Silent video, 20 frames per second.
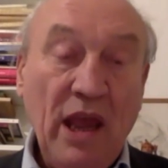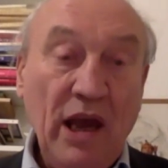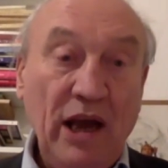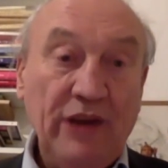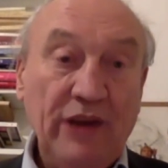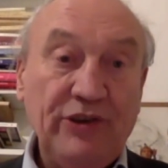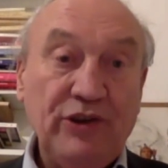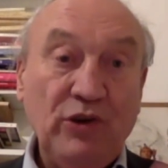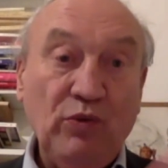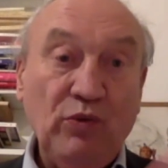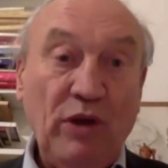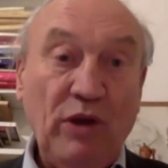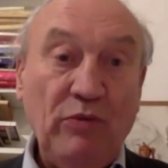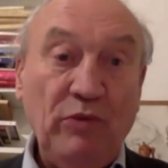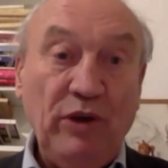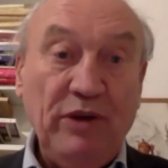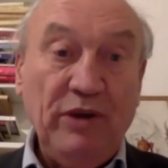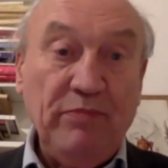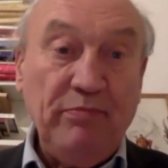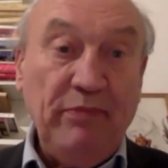And so when
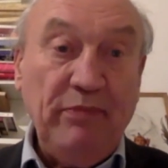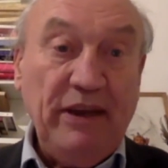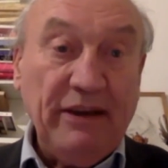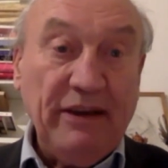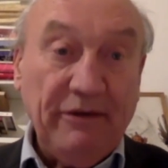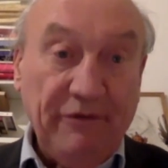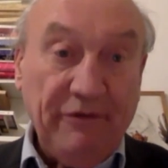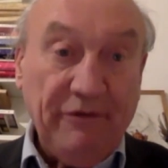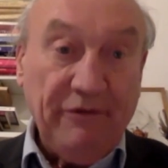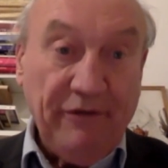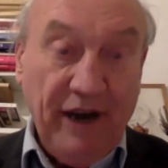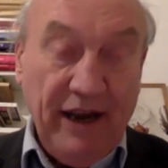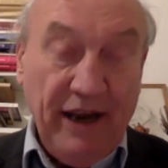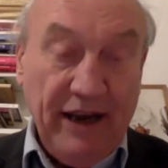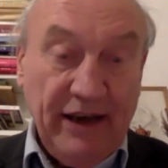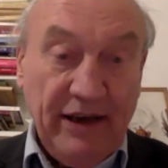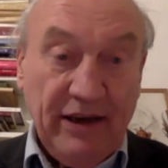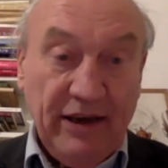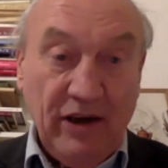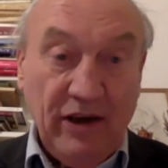we meet a
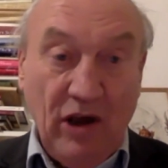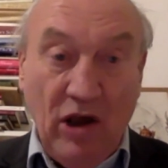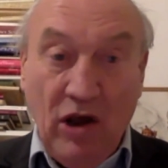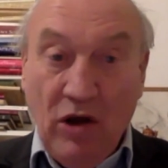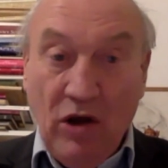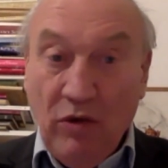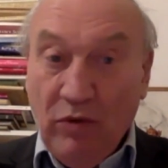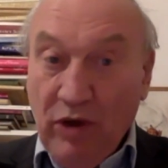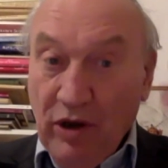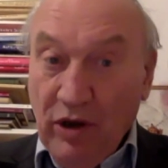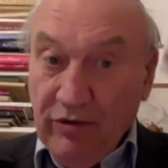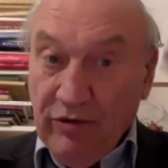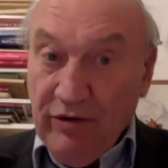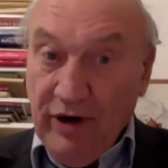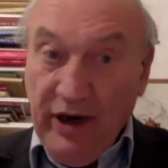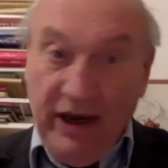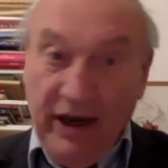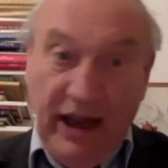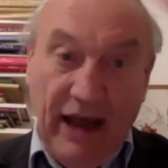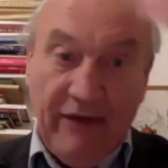friend, we
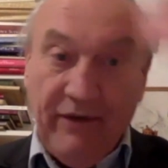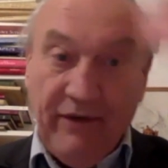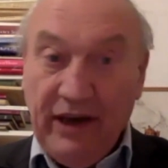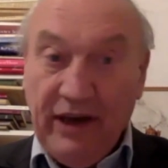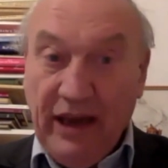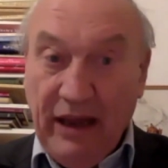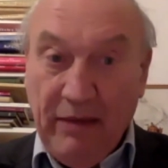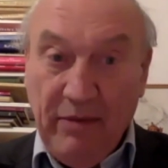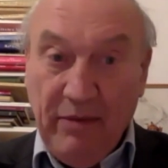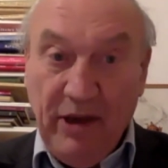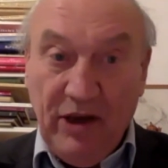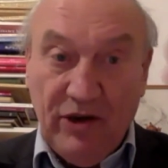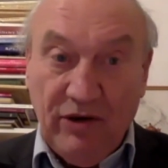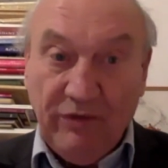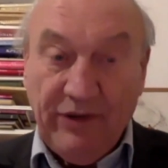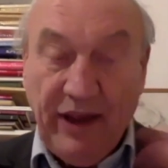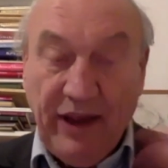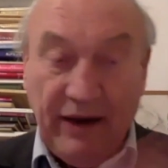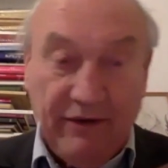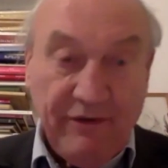already have an image of
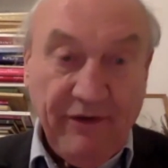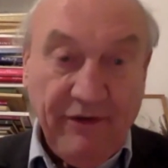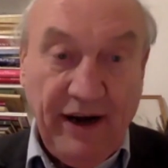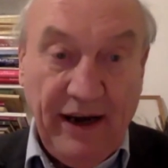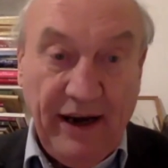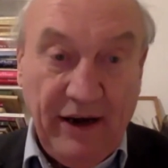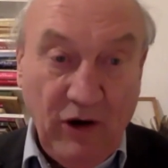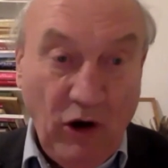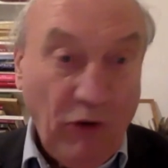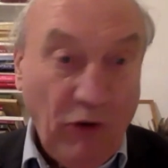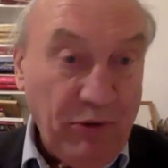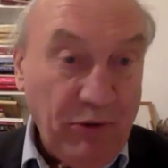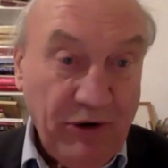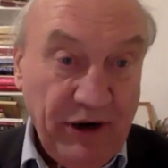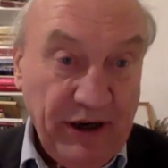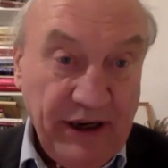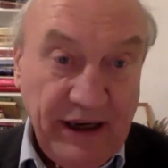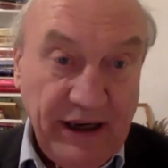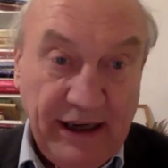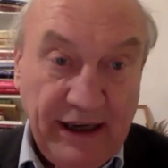that friend
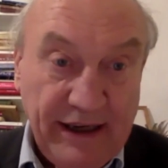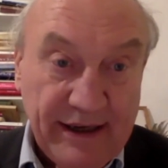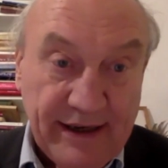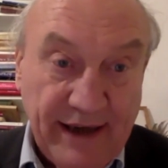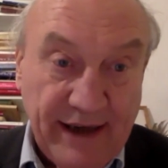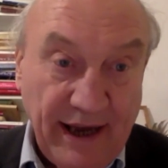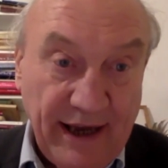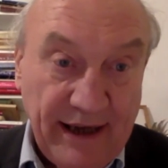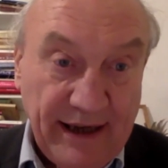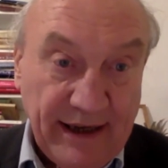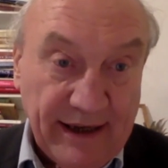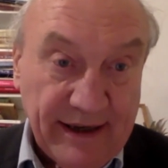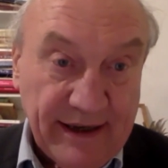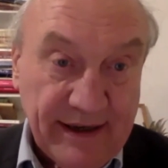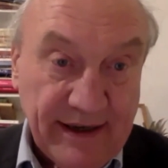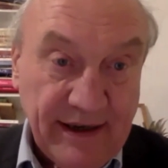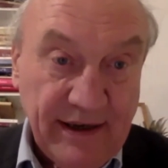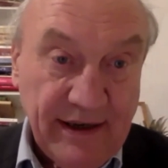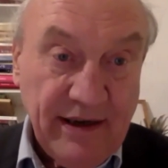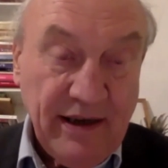operating inside us
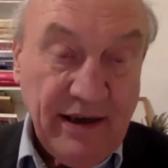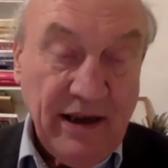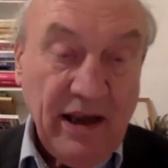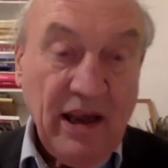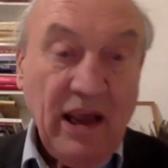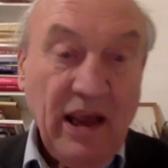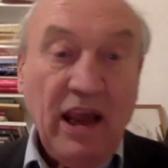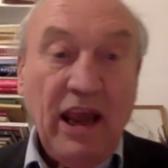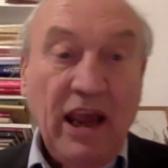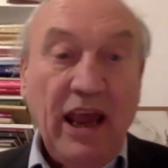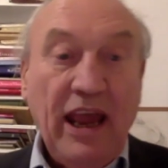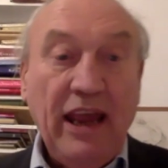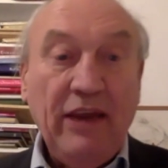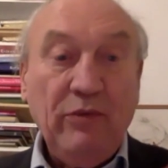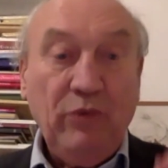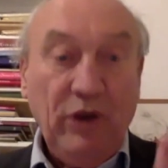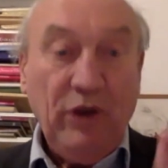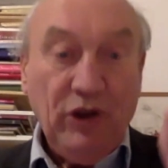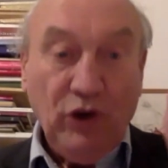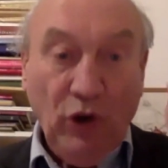and
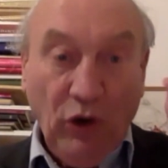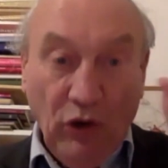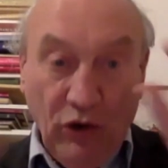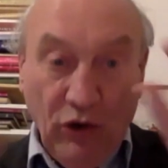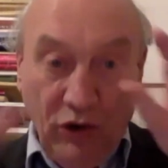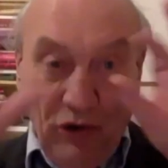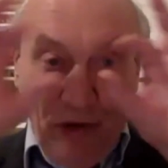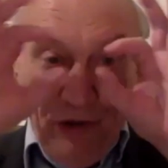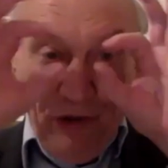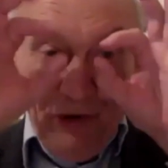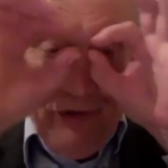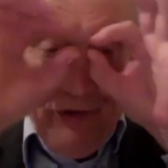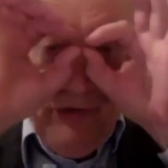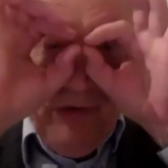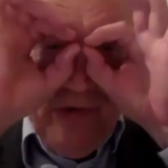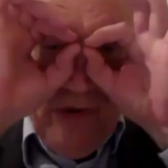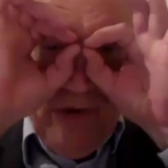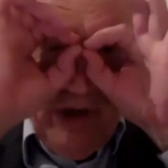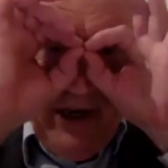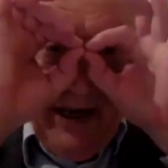we talk through
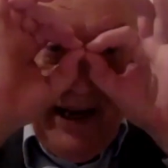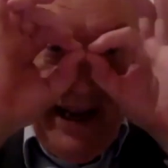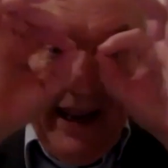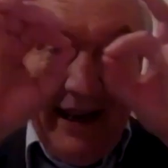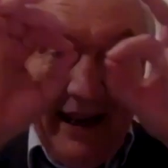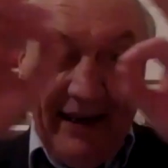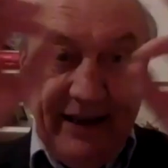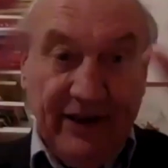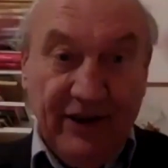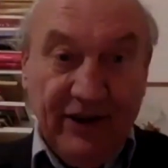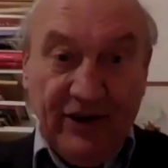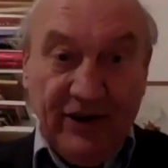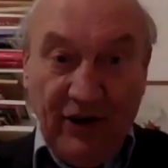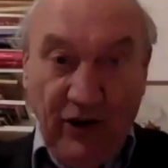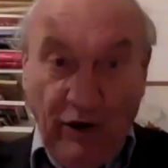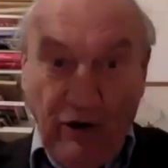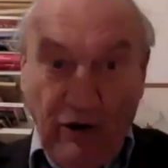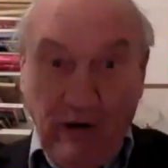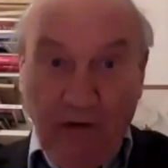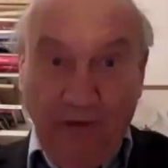the lens
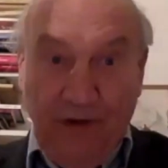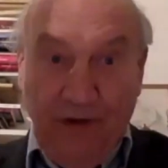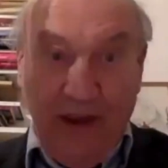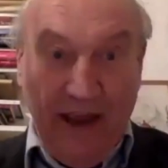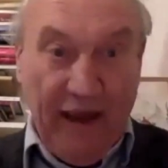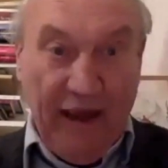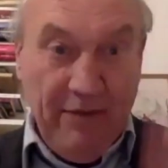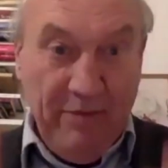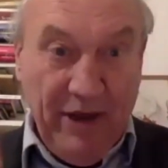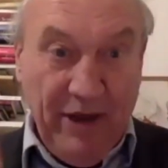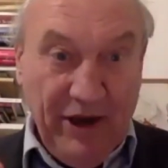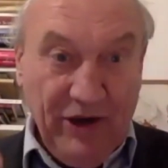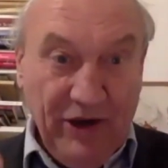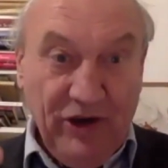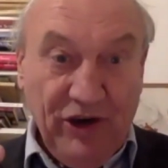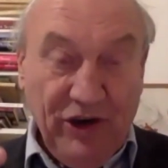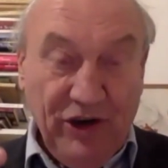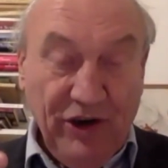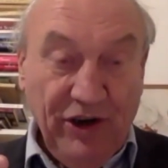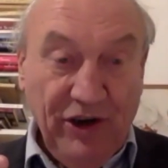of the
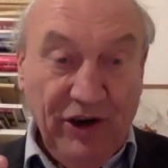image.